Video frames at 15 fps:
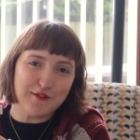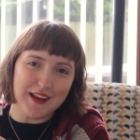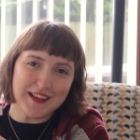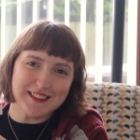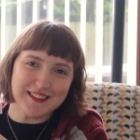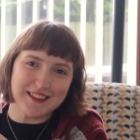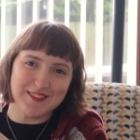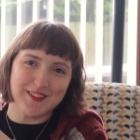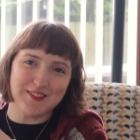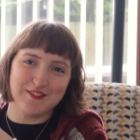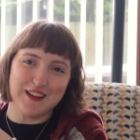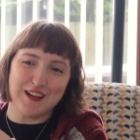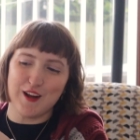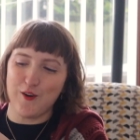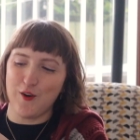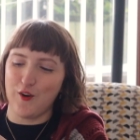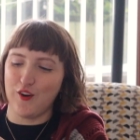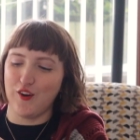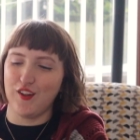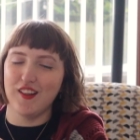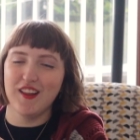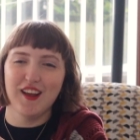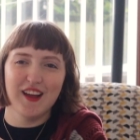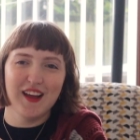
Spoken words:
festive reading haul.